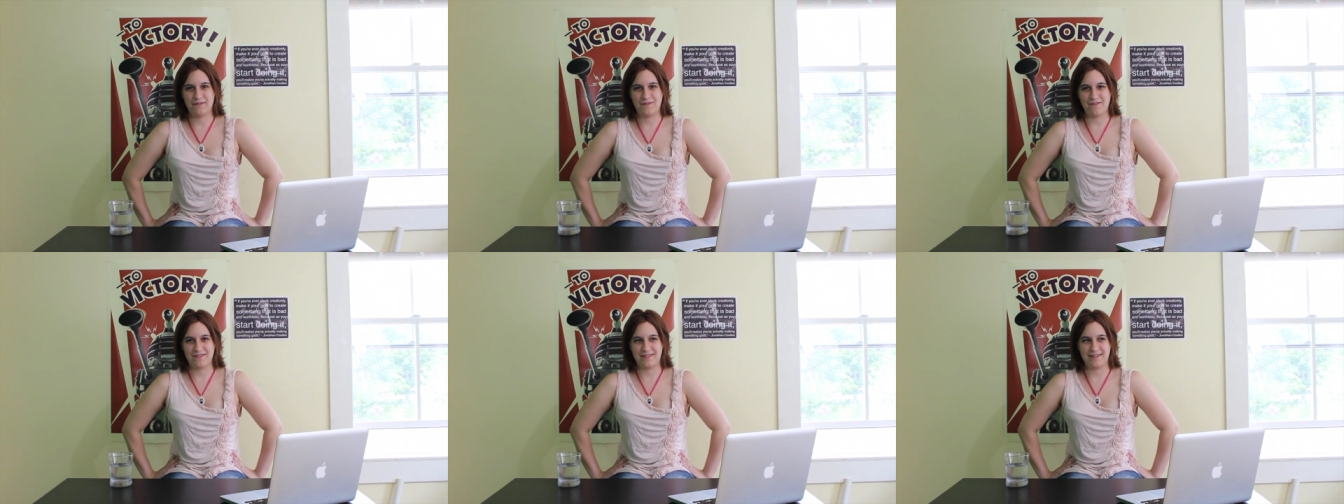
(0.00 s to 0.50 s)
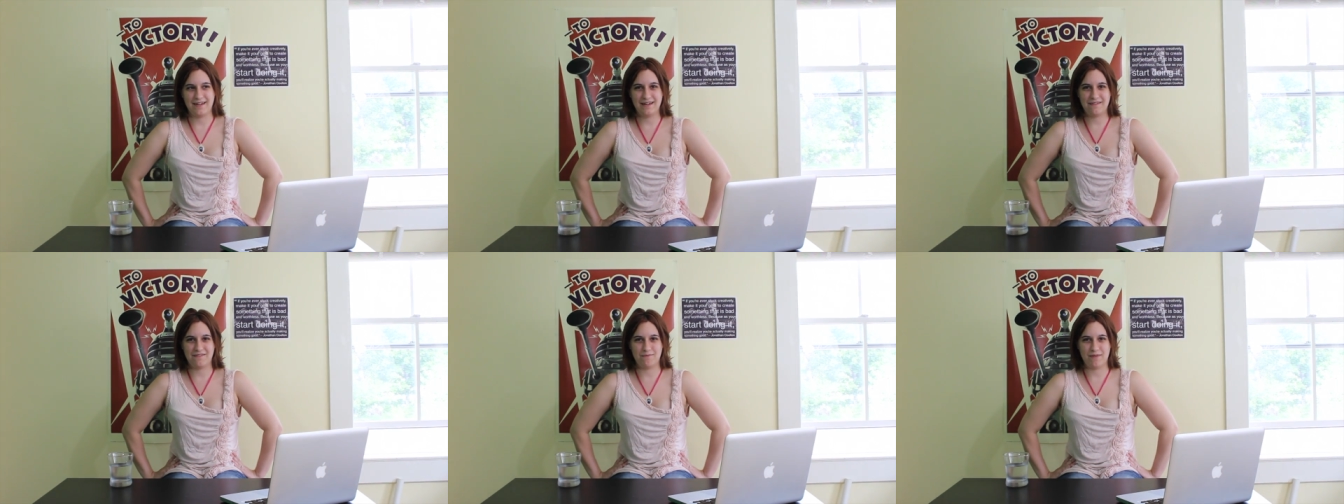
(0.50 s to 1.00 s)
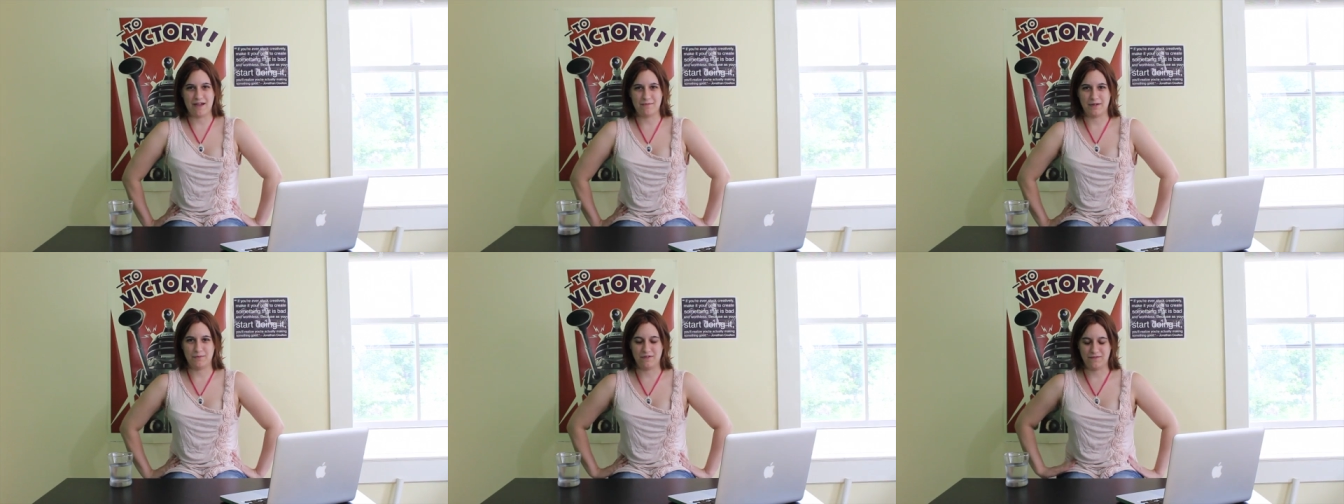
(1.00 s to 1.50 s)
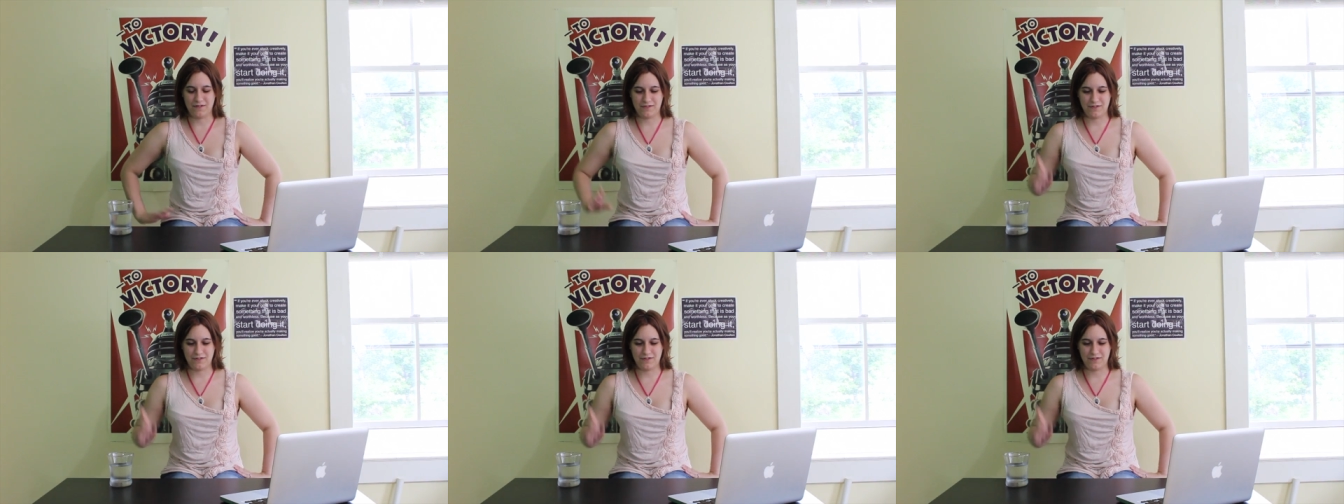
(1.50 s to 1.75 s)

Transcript: if you haven't seen any of the Batman movies,